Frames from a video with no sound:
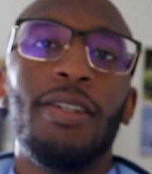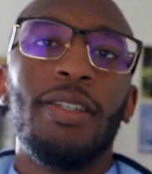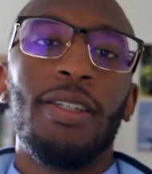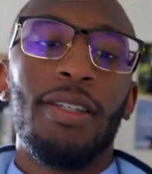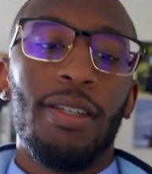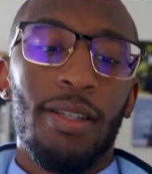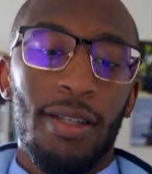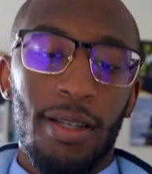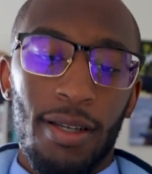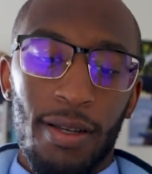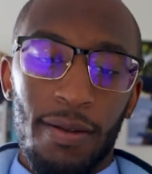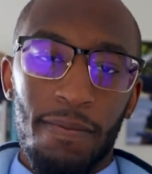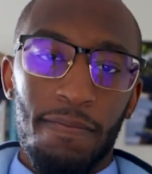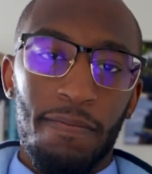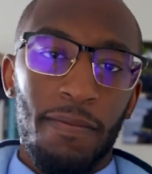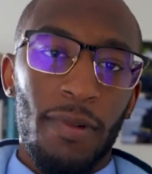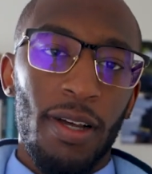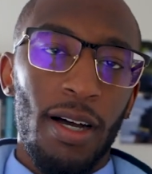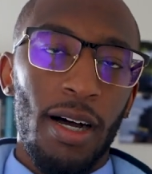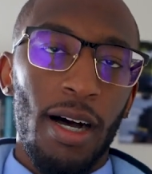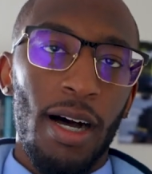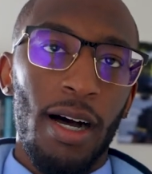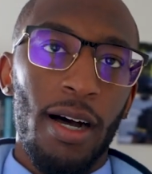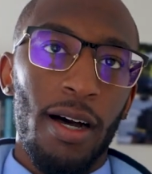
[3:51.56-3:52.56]
is
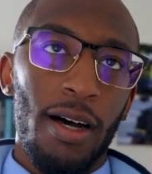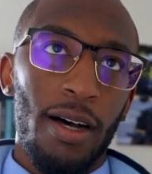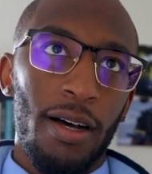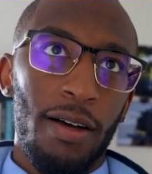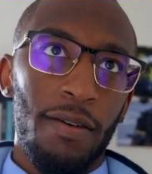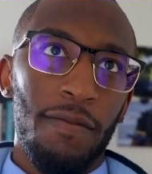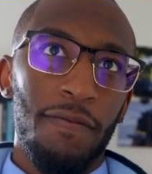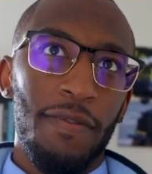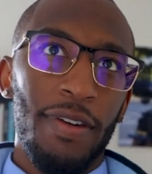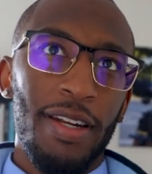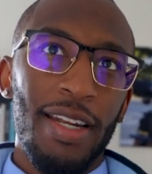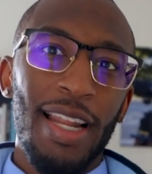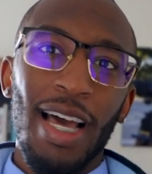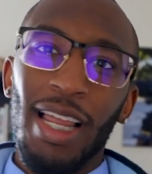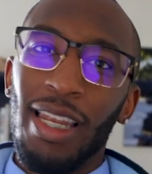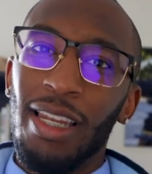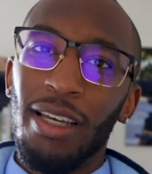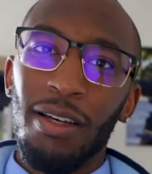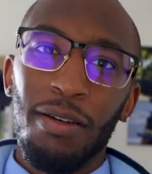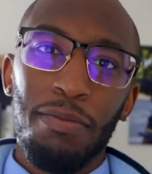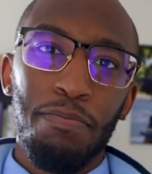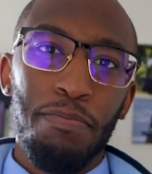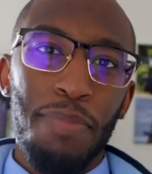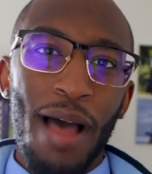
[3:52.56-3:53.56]
vanilla,